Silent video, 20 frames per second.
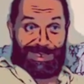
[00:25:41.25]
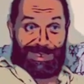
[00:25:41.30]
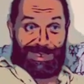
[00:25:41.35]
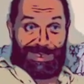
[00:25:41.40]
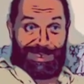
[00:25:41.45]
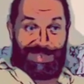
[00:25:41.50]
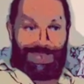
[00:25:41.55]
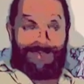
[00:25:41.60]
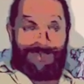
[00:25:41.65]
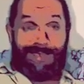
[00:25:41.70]

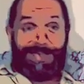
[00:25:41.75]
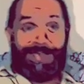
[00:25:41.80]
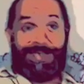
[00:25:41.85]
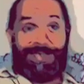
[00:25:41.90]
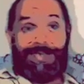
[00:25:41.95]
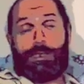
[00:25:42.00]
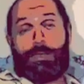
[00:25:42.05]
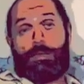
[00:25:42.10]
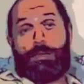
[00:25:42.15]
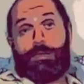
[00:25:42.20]

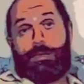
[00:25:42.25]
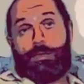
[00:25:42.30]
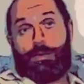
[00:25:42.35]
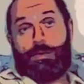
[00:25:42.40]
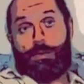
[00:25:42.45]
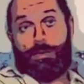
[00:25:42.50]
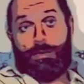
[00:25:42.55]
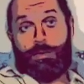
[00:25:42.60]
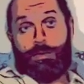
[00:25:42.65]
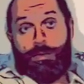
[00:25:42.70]
is
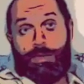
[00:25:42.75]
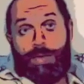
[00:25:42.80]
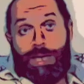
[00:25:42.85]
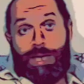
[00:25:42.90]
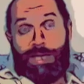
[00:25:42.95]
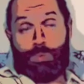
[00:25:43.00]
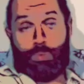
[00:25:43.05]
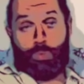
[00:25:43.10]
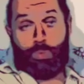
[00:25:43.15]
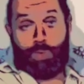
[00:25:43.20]

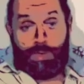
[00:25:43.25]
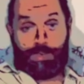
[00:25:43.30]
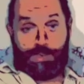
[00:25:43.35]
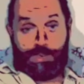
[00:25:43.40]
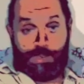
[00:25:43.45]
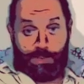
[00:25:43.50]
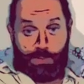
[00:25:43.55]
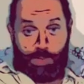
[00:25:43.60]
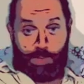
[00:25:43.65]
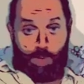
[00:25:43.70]
at
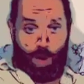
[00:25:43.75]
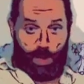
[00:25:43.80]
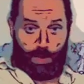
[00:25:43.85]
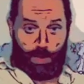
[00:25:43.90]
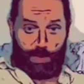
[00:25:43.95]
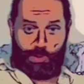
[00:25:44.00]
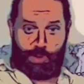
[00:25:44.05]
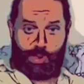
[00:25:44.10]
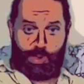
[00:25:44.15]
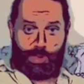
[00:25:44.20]
once
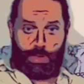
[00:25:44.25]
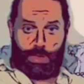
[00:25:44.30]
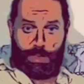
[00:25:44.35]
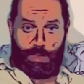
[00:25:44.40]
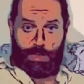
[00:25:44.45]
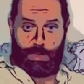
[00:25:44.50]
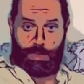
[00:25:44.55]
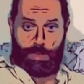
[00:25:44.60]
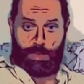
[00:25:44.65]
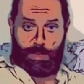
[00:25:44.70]
knowledge
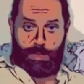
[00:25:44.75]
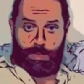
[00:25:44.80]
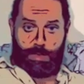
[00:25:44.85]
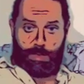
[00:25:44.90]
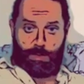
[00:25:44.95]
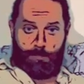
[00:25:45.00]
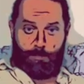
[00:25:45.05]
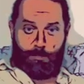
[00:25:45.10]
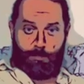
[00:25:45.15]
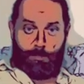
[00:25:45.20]

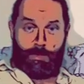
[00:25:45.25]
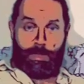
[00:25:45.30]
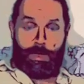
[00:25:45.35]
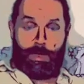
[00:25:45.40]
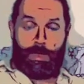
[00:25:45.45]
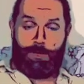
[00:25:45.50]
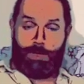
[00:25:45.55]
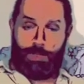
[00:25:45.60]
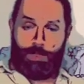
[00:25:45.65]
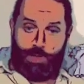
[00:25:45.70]

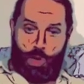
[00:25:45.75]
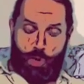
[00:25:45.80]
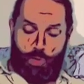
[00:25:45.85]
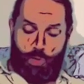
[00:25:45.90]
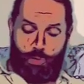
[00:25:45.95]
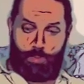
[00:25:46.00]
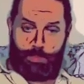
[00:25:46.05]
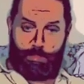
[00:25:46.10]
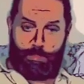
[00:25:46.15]
and the known.